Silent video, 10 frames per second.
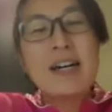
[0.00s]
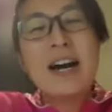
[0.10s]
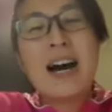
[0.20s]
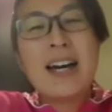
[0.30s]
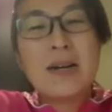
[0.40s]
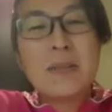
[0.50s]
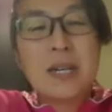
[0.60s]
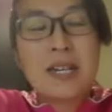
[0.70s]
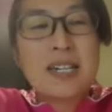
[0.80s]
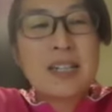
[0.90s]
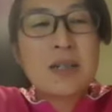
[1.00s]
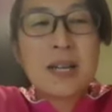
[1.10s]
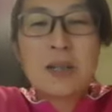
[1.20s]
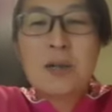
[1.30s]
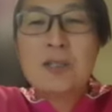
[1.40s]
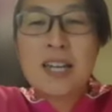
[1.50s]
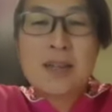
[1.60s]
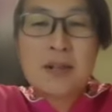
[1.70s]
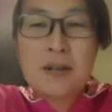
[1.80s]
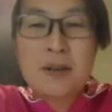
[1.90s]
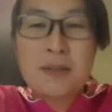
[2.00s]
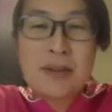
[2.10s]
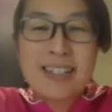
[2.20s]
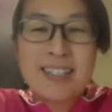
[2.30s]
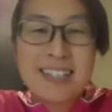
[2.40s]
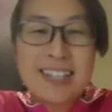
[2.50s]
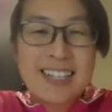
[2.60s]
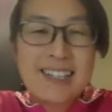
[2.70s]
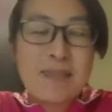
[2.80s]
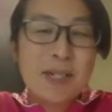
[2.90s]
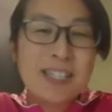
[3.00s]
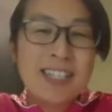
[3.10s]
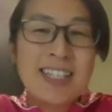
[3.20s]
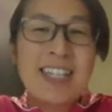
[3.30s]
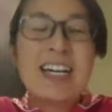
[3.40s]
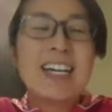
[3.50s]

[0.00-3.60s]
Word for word: I am a great go-getter mindset person.